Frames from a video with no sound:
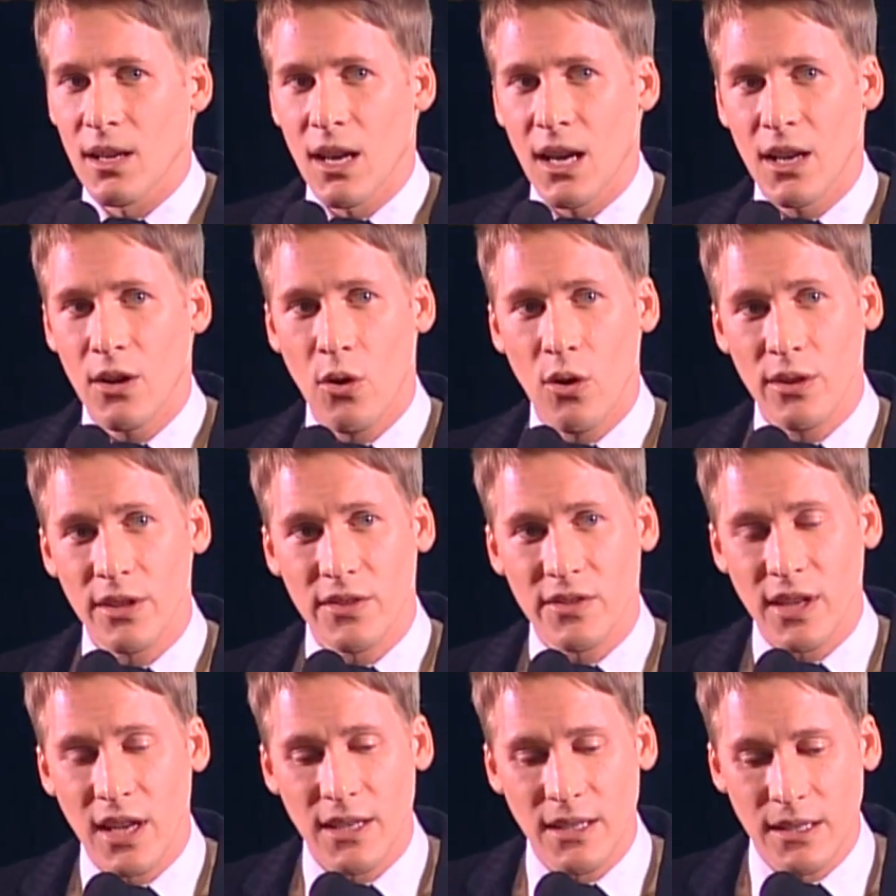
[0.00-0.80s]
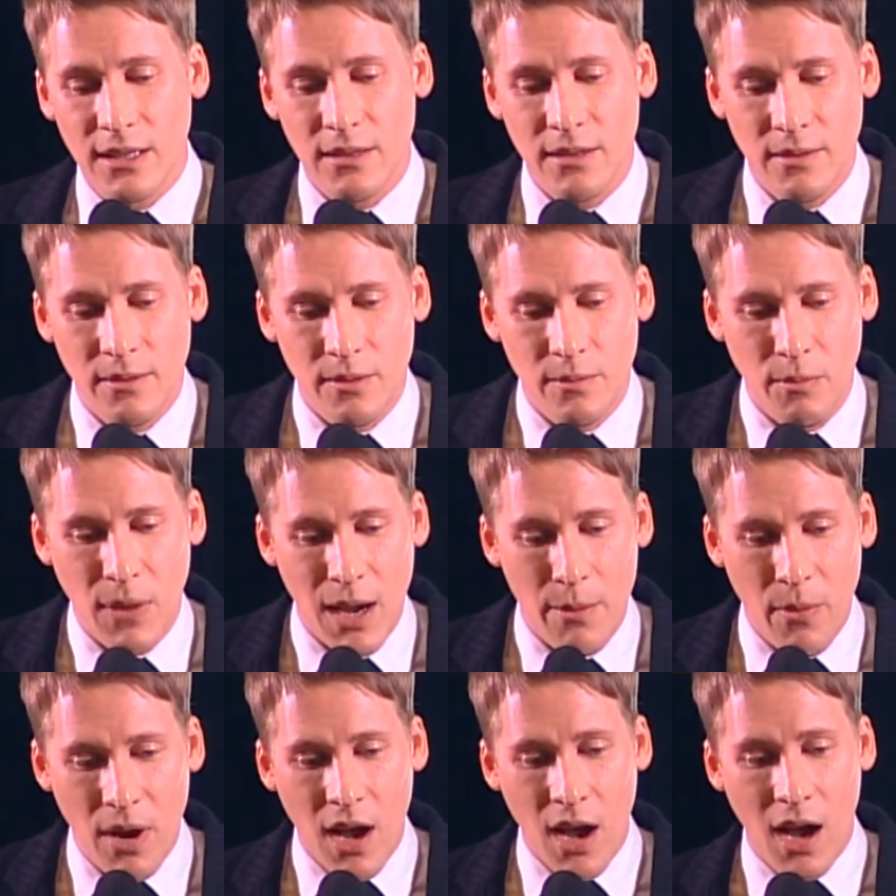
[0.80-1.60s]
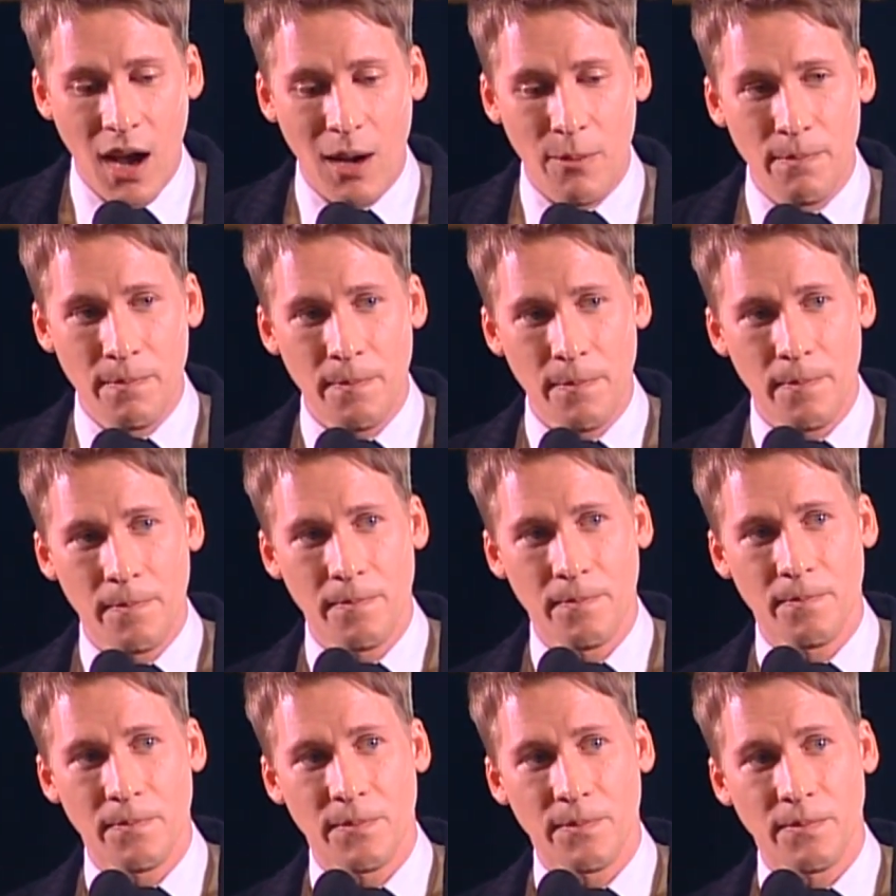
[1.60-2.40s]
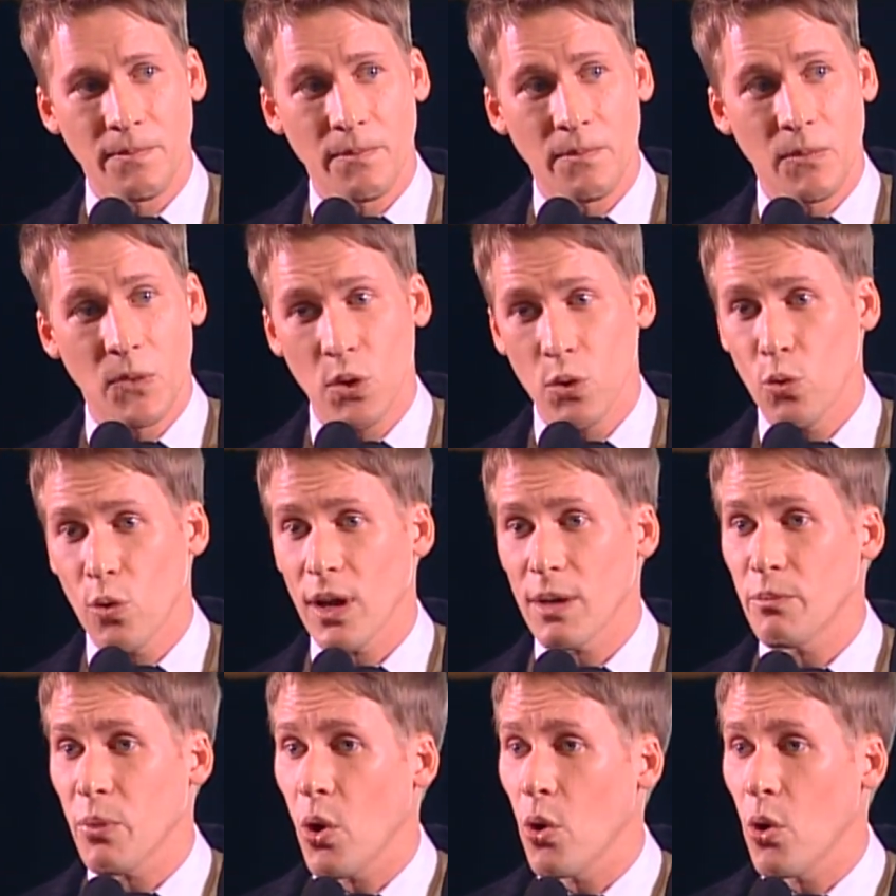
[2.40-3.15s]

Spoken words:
And all of a sudden, my mom, who had